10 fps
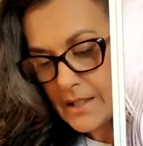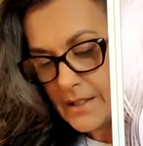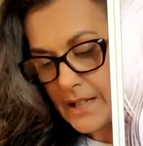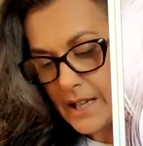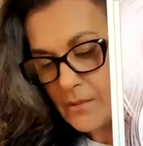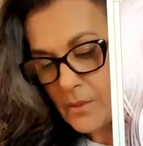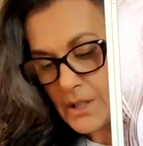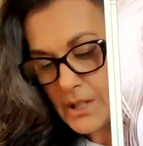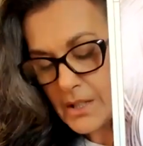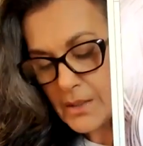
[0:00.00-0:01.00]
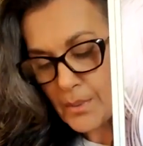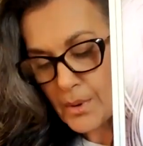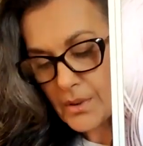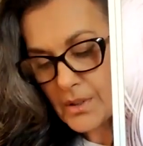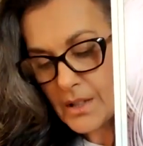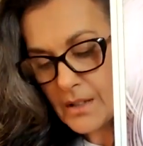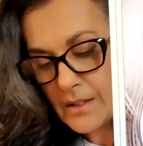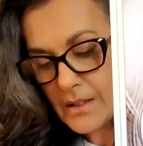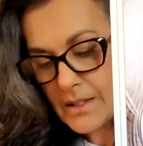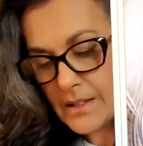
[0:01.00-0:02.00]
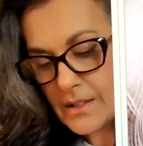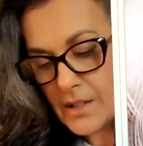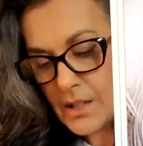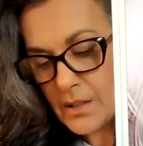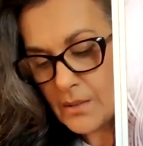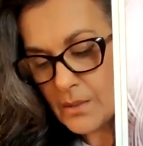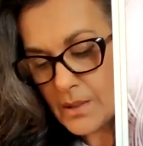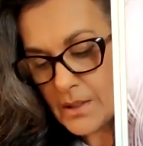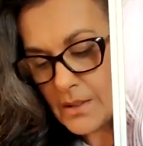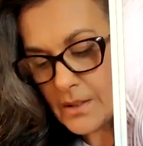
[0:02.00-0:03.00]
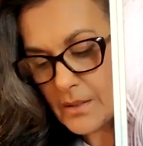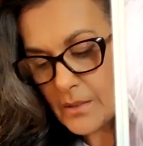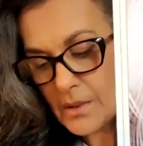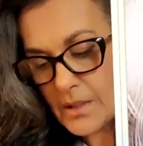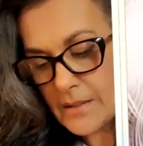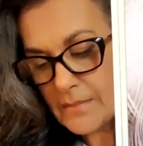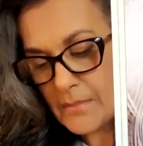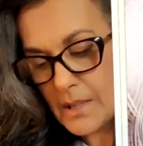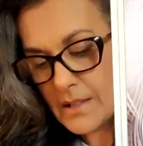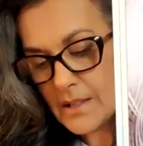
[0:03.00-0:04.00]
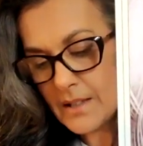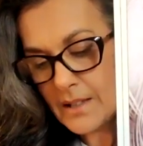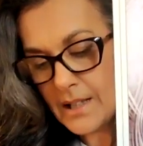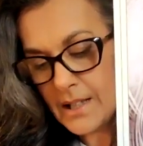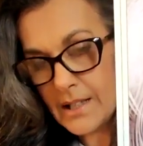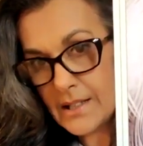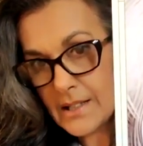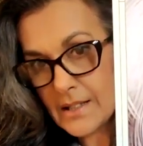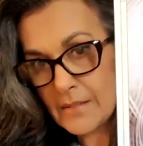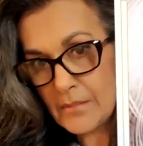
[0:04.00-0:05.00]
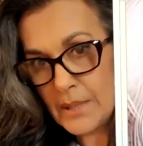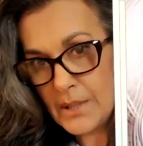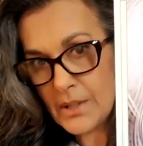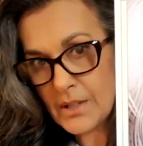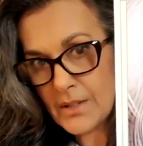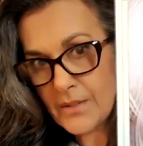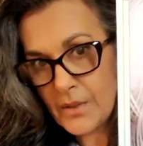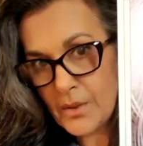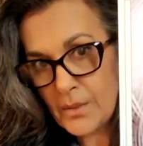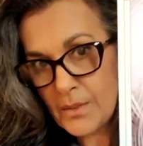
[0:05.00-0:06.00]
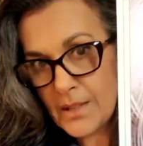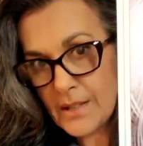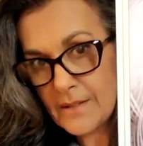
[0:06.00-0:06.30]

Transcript: That which has brought darkness into your world will submit to the light and be transformed.